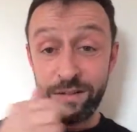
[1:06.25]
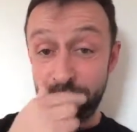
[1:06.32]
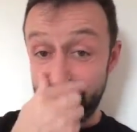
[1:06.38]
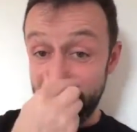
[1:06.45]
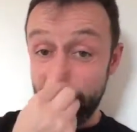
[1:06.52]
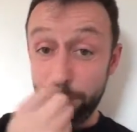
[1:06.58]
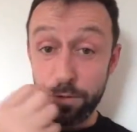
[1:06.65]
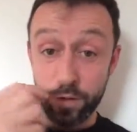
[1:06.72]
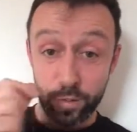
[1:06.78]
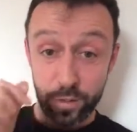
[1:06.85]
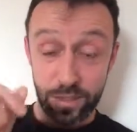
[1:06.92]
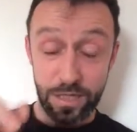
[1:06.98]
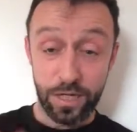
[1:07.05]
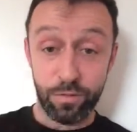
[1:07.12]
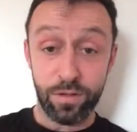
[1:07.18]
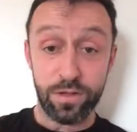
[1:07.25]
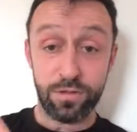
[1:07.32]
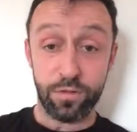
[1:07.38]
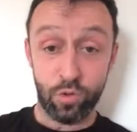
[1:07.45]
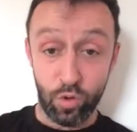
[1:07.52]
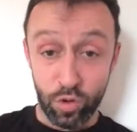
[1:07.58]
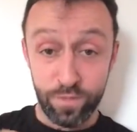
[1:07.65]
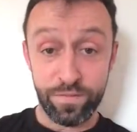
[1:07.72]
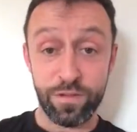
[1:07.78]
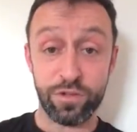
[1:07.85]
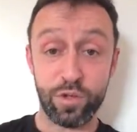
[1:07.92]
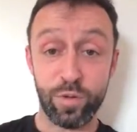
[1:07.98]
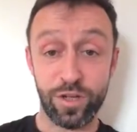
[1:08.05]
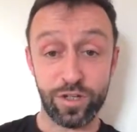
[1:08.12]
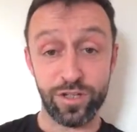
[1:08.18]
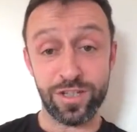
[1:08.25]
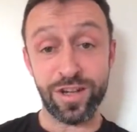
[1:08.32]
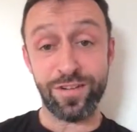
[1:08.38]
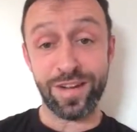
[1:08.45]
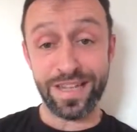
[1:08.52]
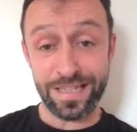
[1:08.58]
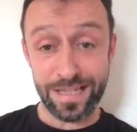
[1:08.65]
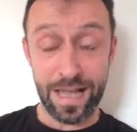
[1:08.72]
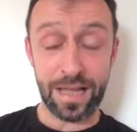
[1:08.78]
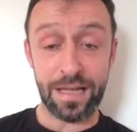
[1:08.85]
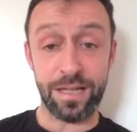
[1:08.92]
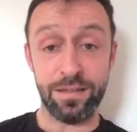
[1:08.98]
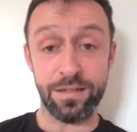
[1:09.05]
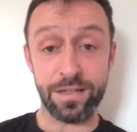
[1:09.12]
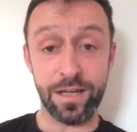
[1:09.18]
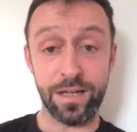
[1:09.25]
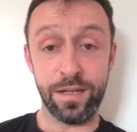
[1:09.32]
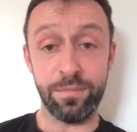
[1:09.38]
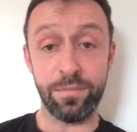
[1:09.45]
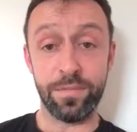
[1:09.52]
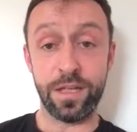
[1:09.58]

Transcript: I'll let you into a secret. All of those questions are exactly the same.